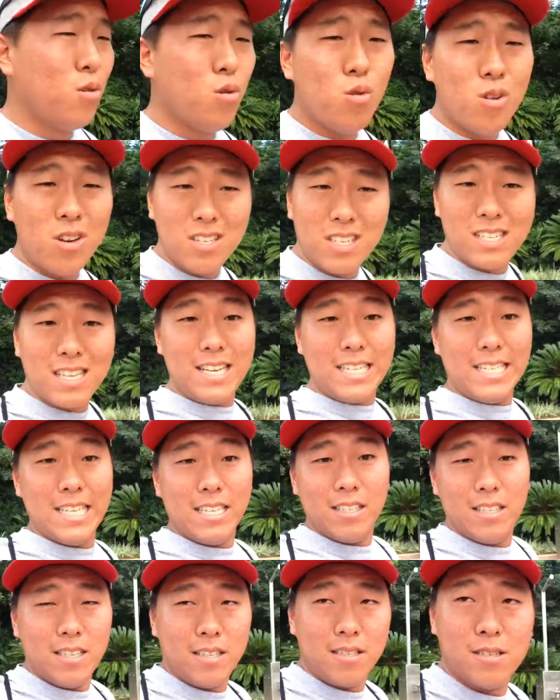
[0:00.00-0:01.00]
who doesn't like
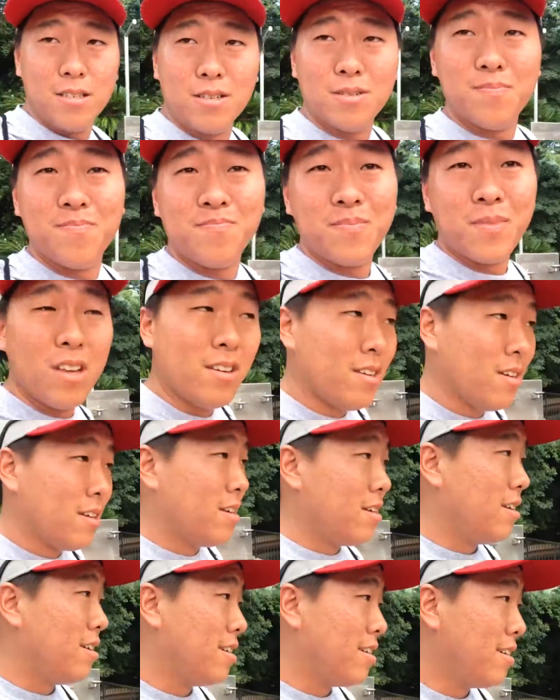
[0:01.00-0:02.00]
Disney? So,
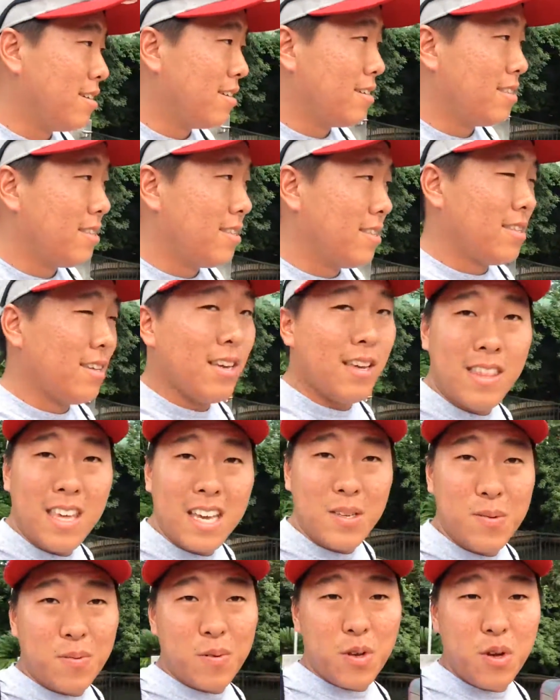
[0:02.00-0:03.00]

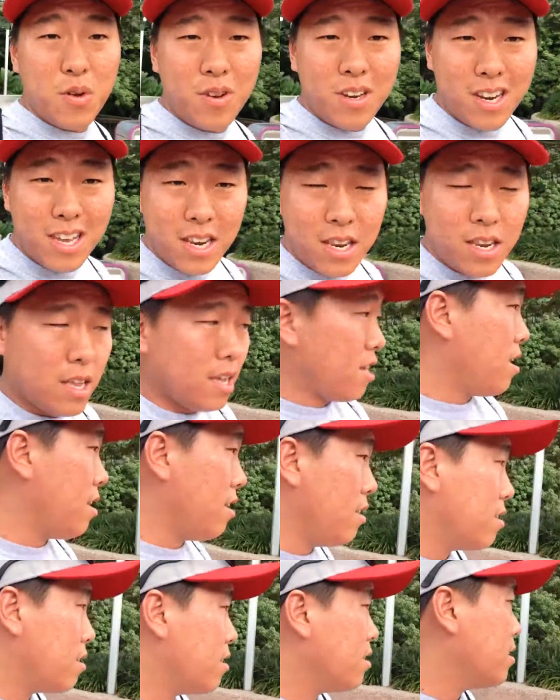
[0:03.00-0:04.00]
thanks for tuning in,
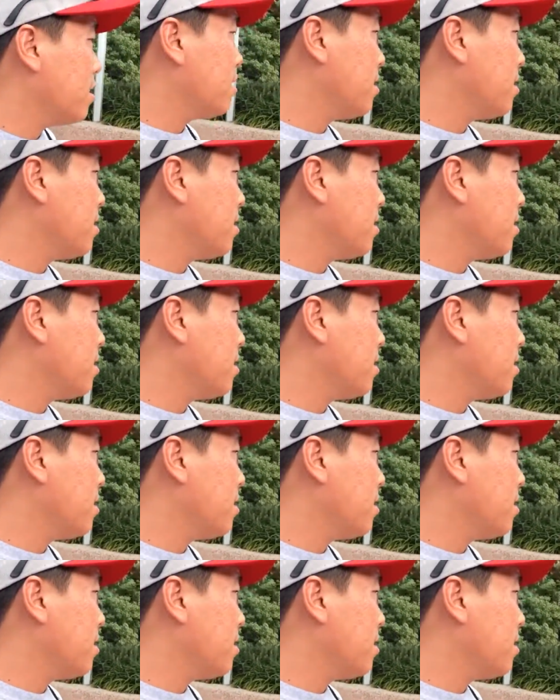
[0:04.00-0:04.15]
and